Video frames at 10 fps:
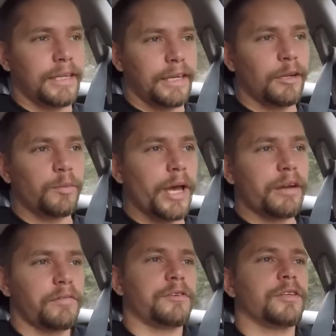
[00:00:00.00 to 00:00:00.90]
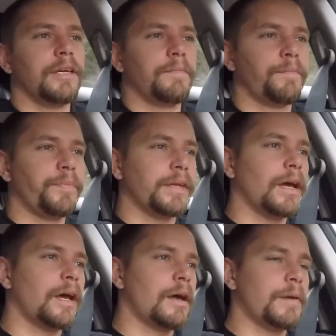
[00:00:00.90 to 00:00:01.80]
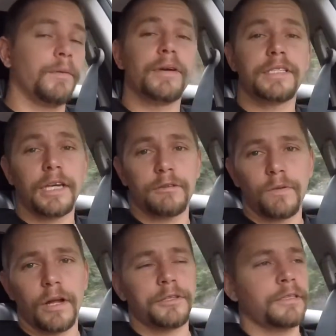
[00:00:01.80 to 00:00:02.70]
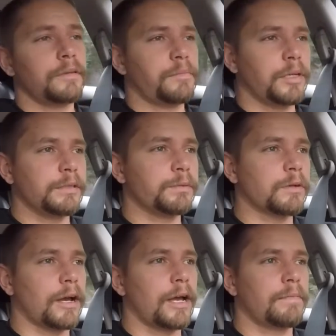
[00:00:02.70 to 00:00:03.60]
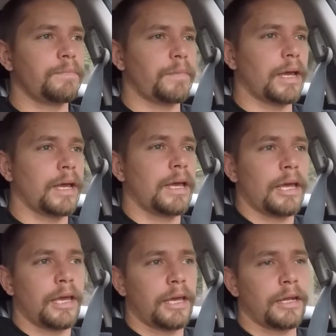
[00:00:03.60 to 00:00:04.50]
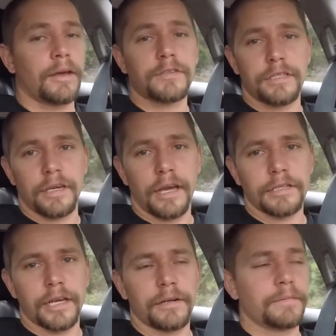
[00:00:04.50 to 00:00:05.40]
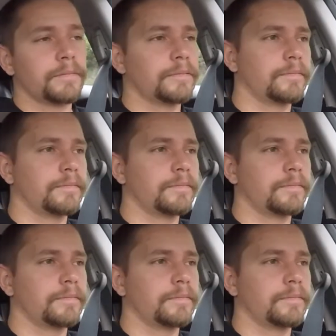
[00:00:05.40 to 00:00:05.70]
it'll be out eventually. Anyways, thanks for watching. Please subscribe, and I'll see you guys later.